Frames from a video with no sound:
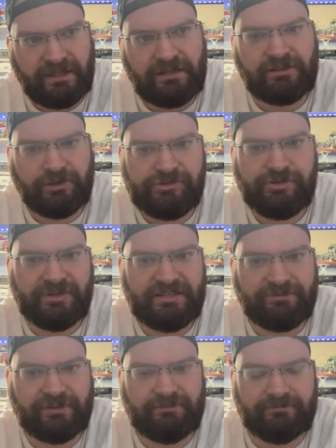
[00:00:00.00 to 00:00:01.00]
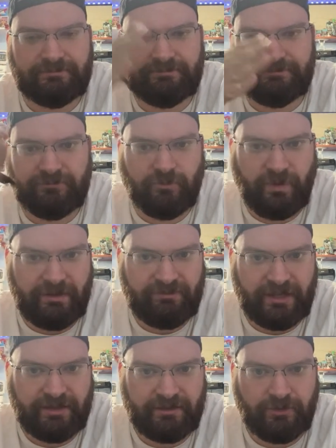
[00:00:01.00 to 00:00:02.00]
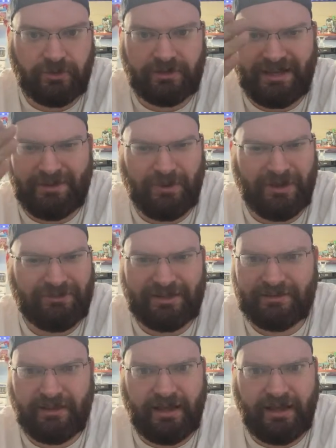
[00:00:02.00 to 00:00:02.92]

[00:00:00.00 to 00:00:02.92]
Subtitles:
It'll go to a different wavelength, or not wavelength,